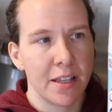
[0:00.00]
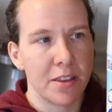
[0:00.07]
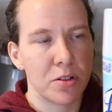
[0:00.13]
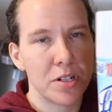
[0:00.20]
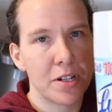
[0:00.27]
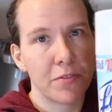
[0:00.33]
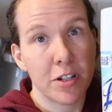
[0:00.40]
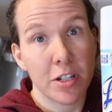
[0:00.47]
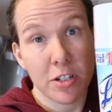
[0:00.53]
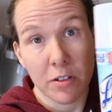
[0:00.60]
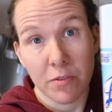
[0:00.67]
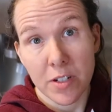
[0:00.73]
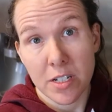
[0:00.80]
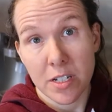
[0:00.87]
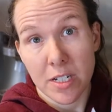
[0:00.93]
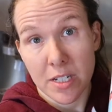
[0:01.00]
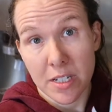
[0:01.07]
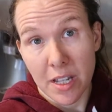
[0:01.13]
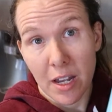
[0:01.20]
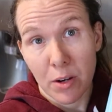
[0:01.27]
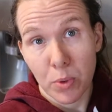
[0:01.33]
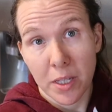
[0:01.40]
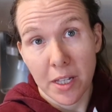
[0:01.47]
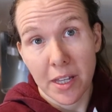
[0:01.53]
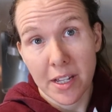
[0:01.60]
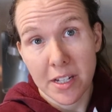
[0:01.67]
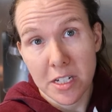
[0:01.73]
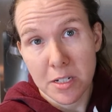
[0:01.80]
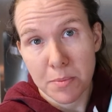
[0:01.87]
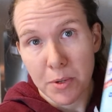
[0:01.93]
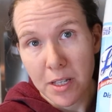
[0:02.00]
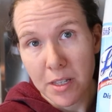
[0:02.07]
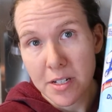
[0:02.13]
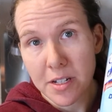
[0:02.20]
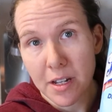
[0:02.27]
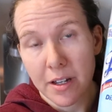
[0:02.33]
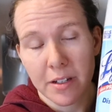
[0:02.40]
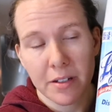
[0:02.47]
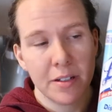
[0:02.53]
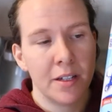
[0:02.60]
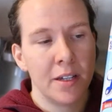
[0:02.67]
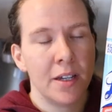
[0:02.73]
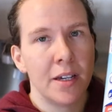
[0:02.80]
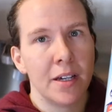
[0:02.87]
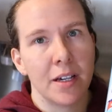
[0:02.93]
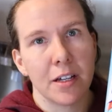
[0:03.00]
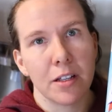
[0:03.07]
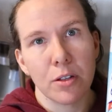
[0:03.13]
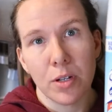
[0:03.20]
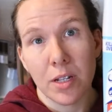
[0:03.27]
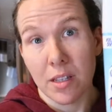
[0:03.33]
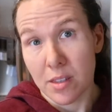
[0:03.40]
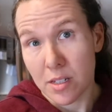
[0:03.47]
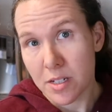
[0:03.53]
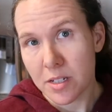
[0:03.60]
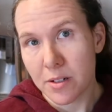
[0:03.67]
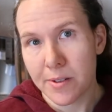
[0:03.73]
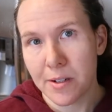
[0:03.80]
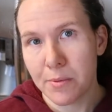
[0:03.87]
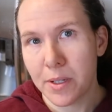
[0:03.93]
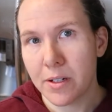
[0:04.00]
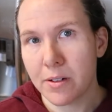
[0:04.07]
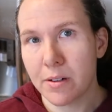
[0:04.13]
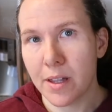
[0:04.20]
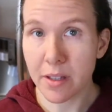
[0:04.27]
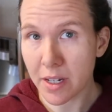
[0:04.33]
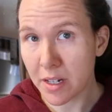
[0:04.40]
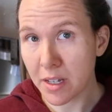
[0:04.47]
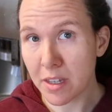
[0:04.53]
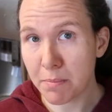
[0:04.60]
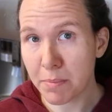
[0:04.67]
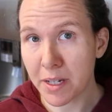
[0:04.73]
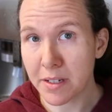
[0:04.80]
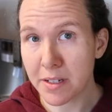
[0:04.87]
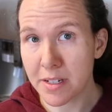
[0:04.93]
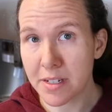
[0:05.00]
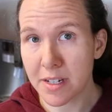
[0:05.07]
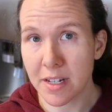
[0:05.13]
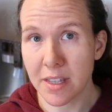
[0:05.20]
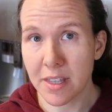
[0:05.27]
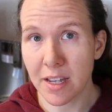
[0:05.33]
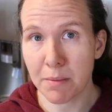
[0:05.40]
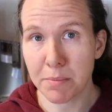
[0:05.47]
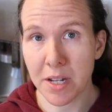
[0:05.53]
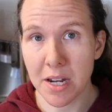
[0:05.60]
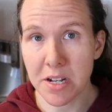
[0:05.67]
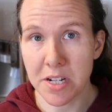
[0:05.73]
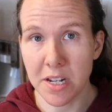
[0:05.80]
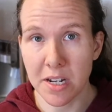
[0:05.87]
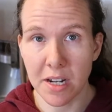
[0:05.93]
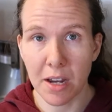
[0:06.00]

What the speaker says: There's different surfaces that I really like to spray this on, including the steering wheel, any of the buttons, anything I'm touching.